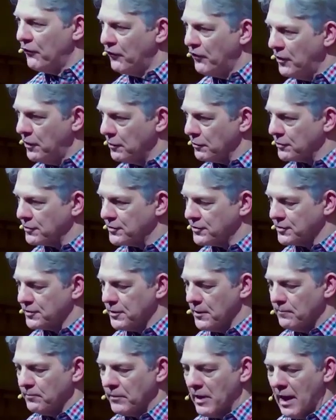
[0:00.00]
very
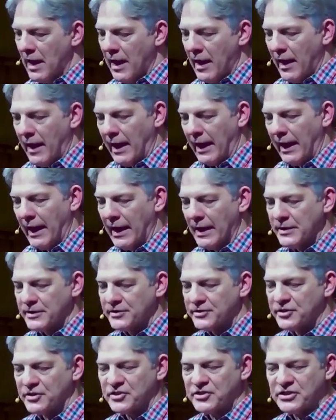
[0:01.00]
fierce.
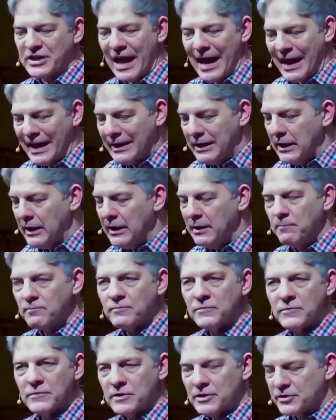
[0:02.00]
And
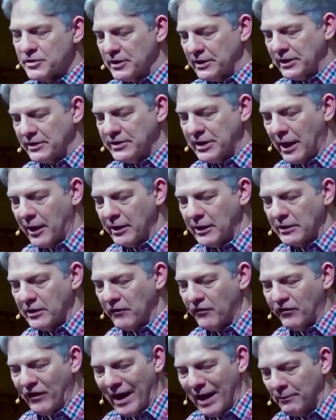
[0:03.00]
society is going to
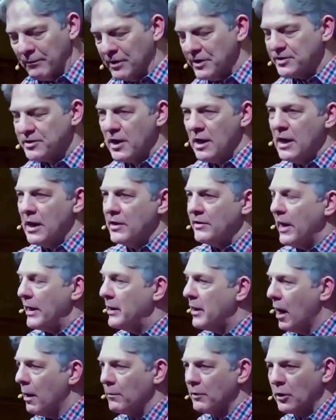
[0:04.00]
tell you that families,
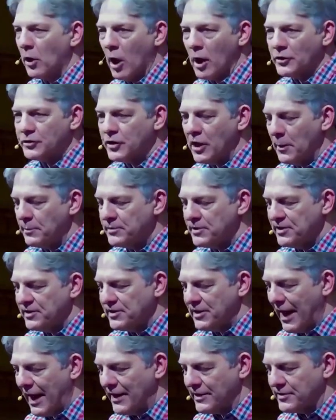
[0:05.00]
they come in all
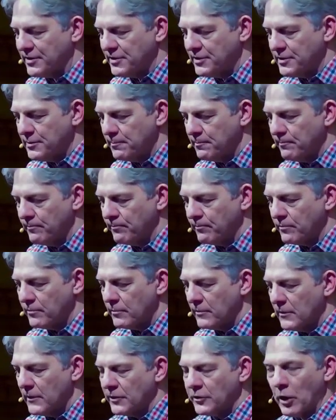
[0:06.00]
shapes and sizes.
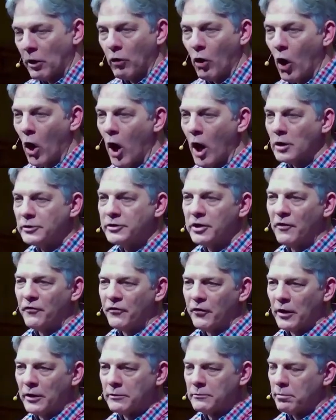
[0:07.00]
They're
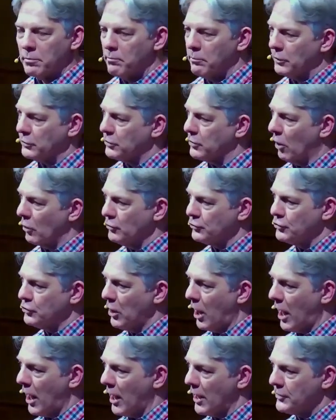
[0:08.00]
all different, but
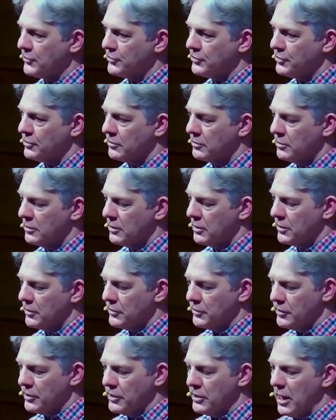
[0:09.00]
don't judge.
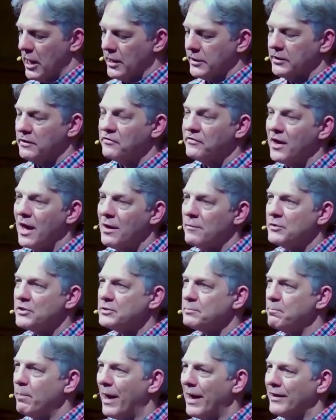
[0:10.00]
None of
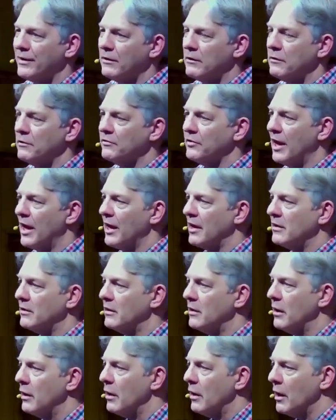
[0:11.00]
them is better
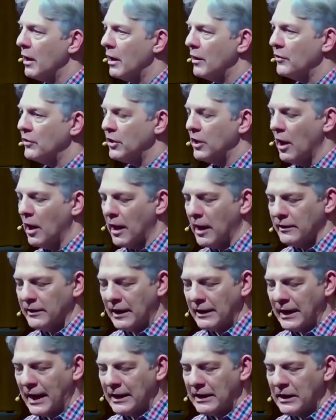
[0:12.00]
than,
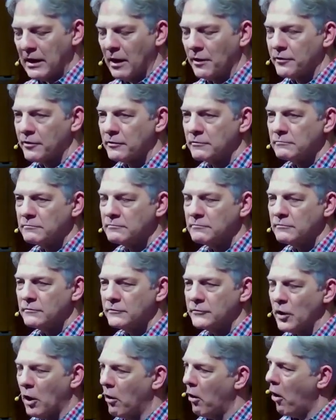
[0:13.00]
the, than any other.
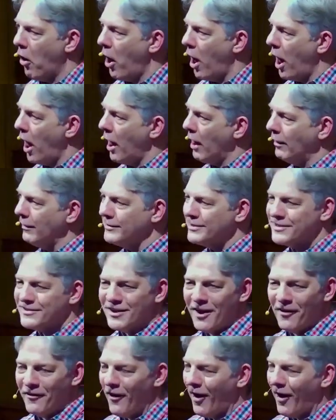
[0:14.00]
They're
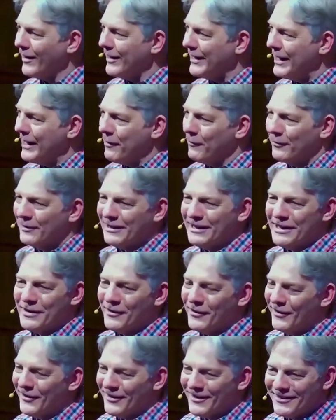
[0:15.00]
all, they're all
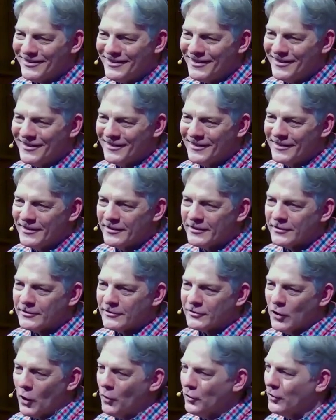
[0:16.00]
equally good.
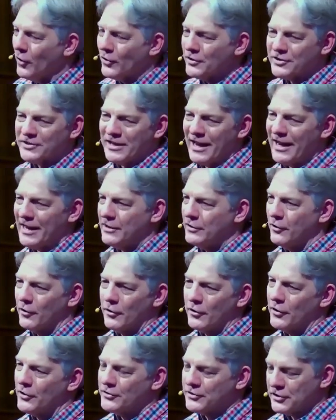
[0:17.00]
Don't go
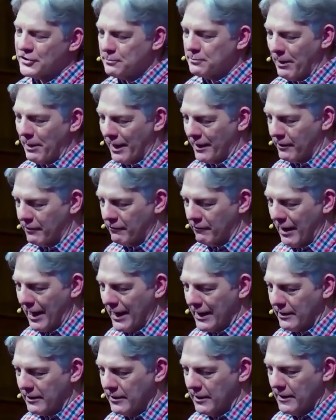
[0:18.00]
saying yours is
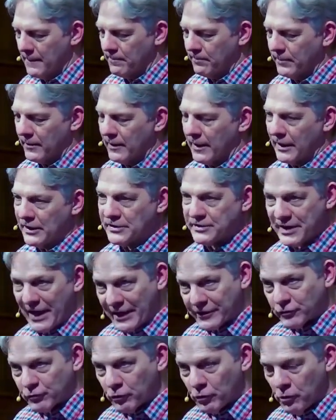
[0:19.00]
better, right?
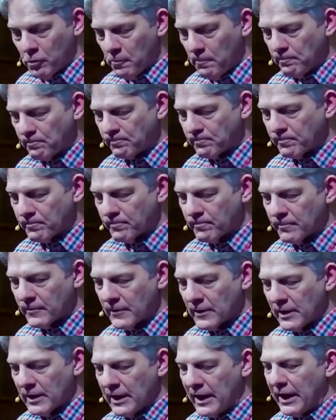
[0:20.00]
Is that true?
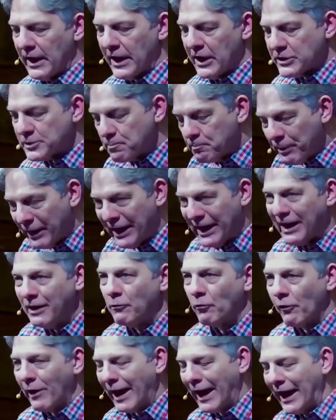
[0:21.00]
Is
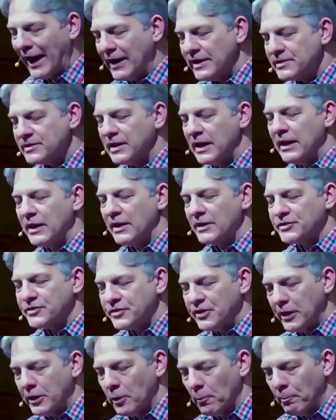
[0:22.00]
being raised
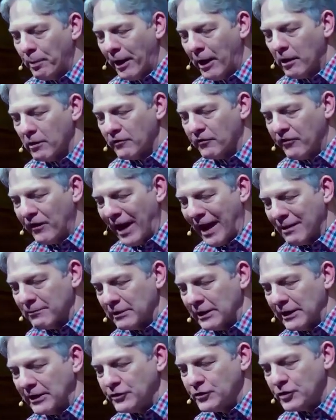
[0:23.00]
in a single parent
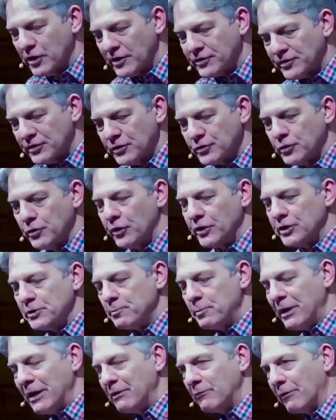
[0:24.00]
family just as
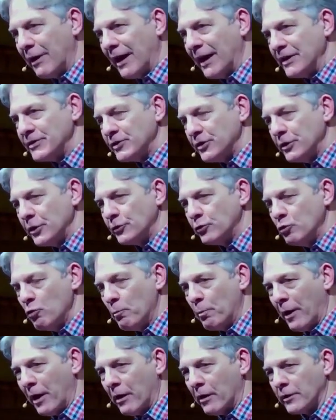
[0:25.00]
good as being raised
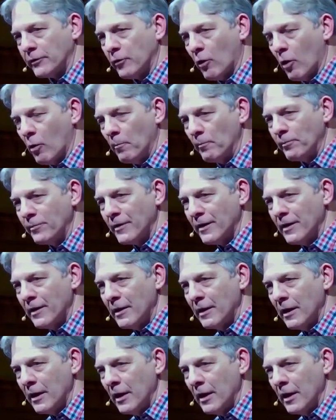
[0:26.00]
in a two parent home?